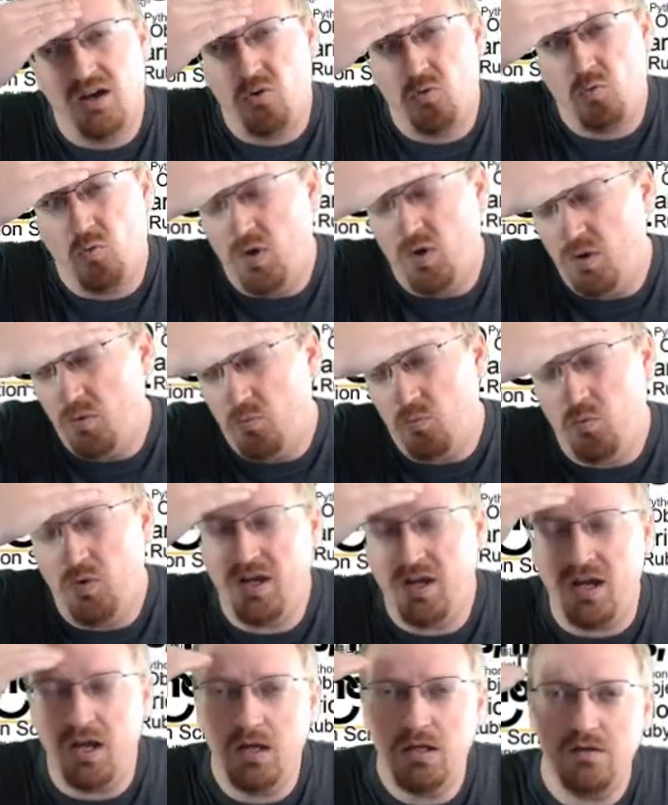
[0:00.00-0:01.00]

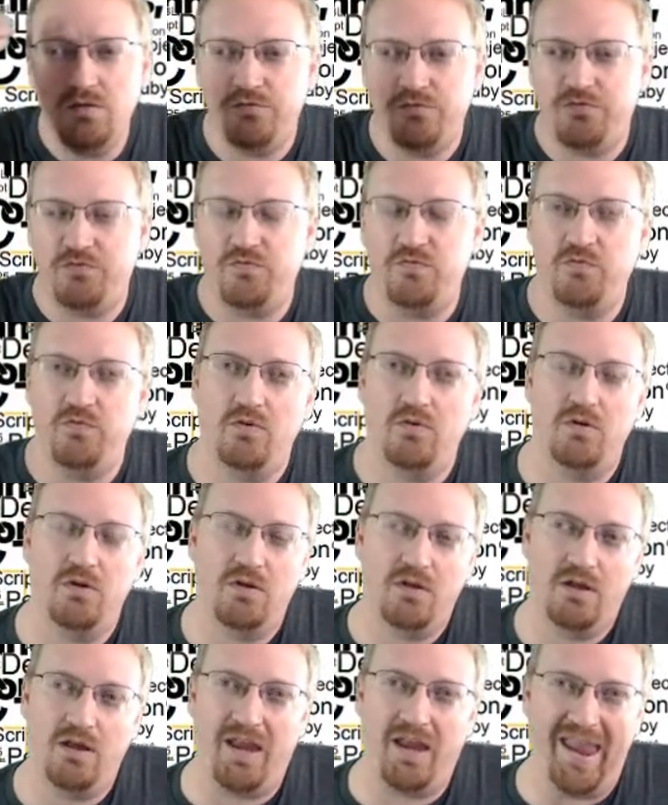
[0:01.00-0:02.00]
what kind of
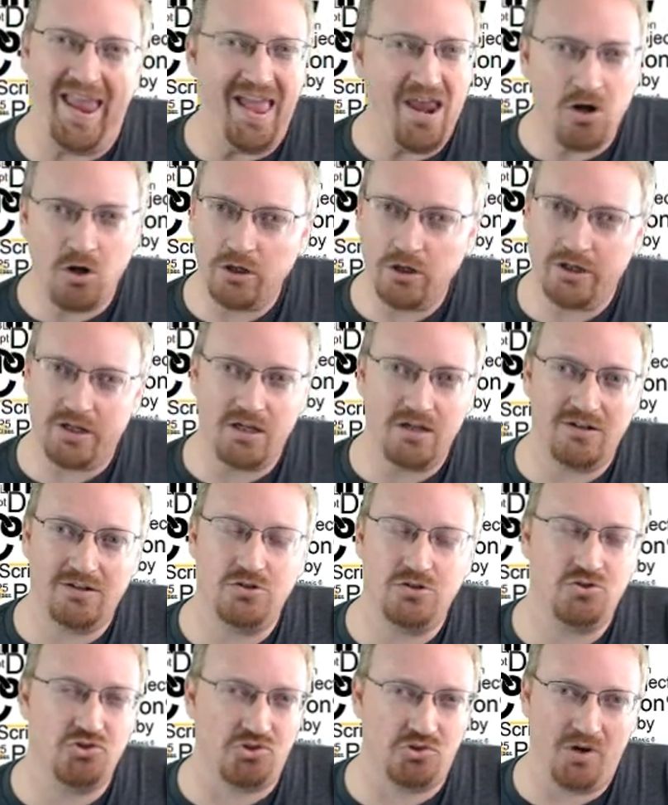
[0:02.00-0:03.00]
anarchy are
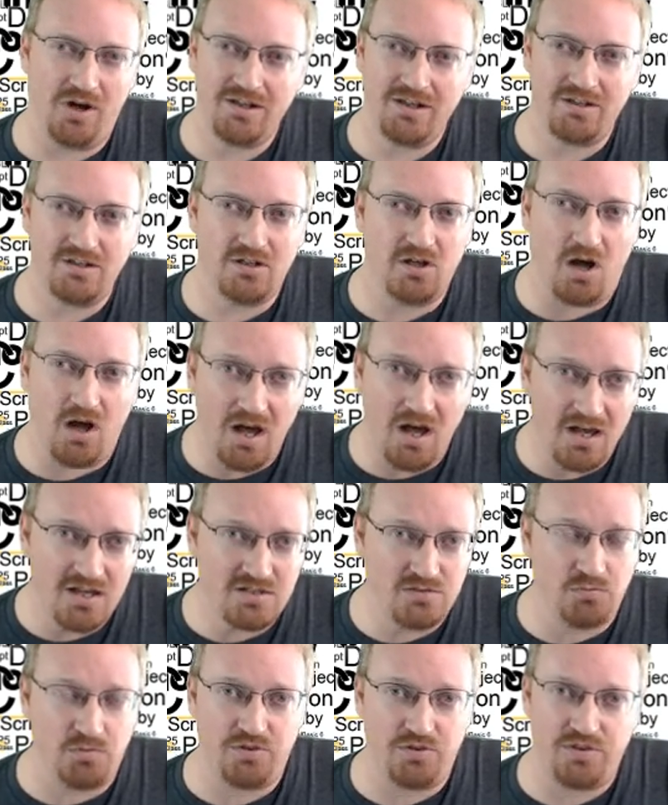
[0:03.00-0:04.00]
you trying to
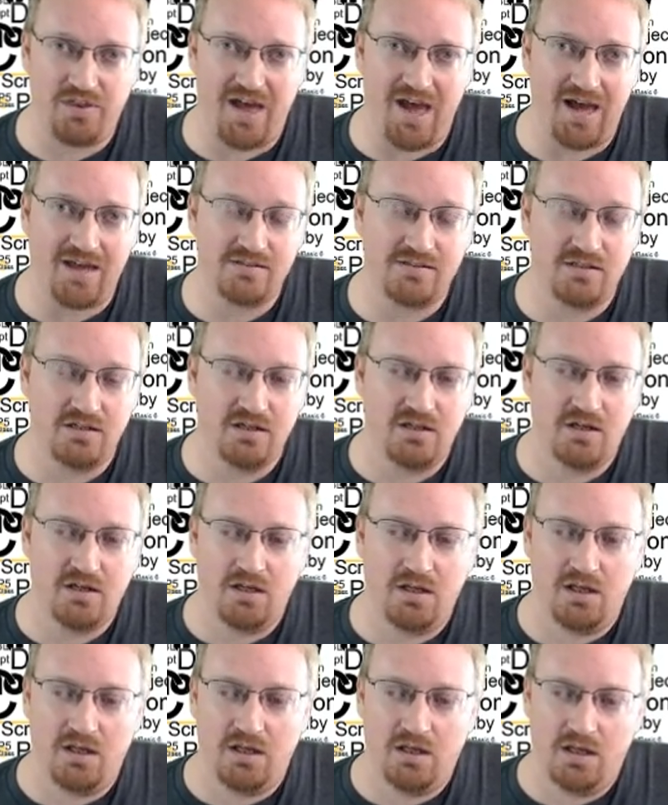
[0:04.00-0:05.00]
cause with that?
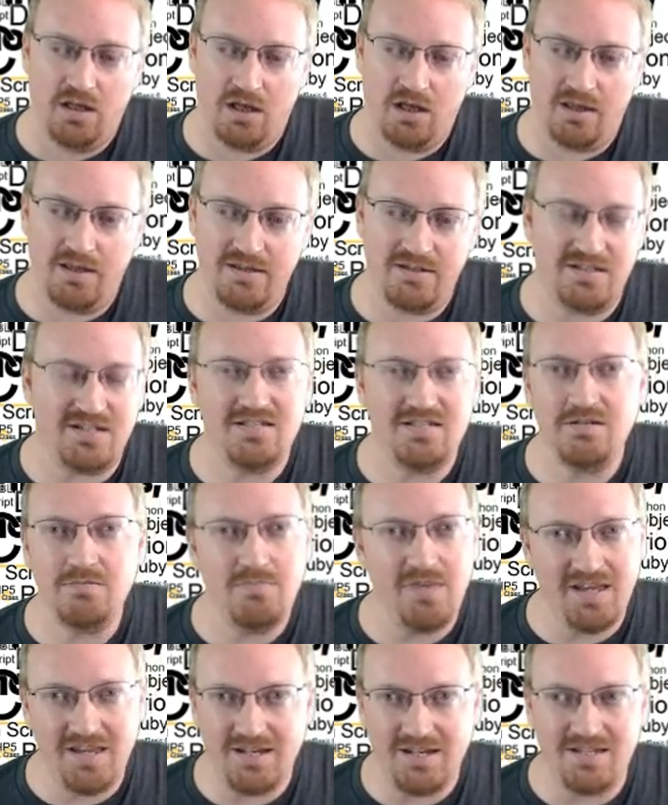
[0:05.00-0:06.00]
It
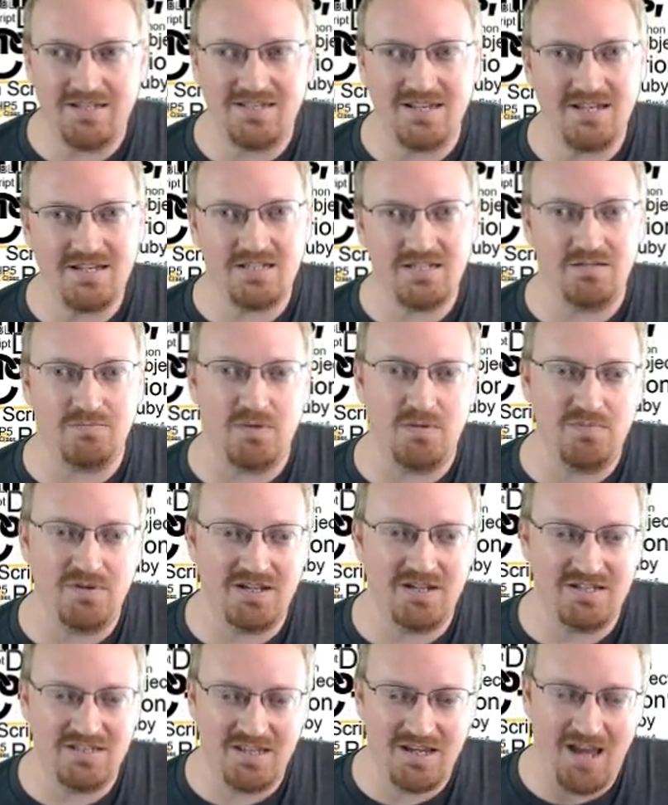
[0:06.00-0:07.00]
doesn't make any sense to me,
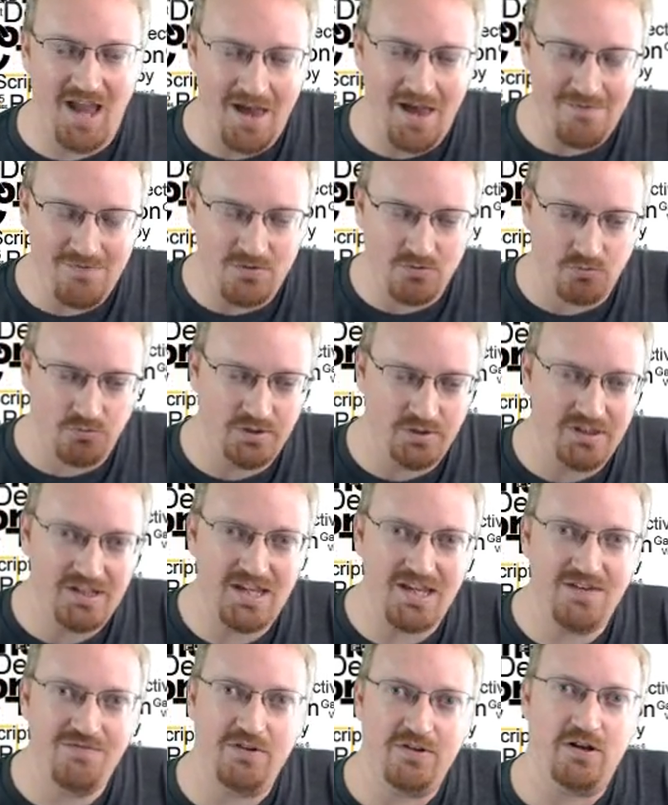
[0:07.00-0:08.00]
because they haven't
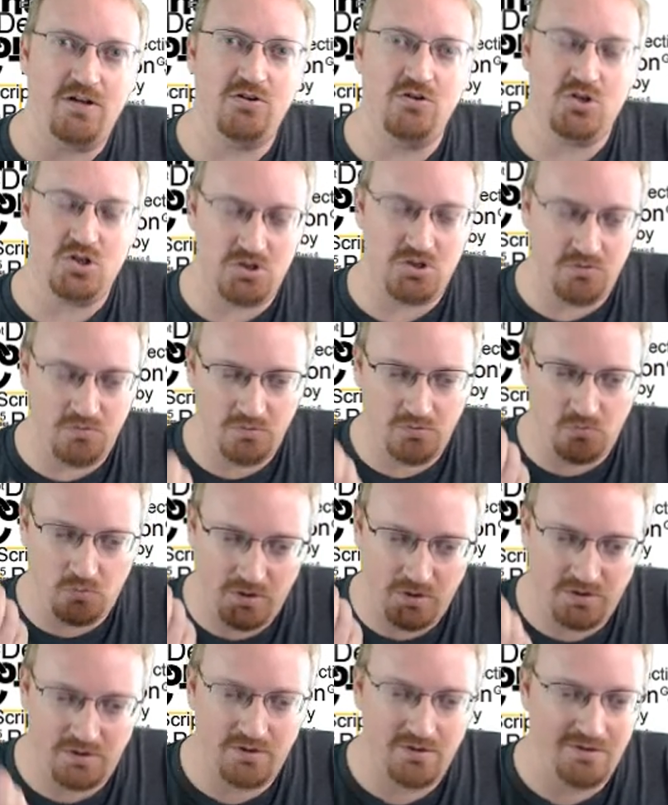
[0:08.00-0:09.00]
really even understood what,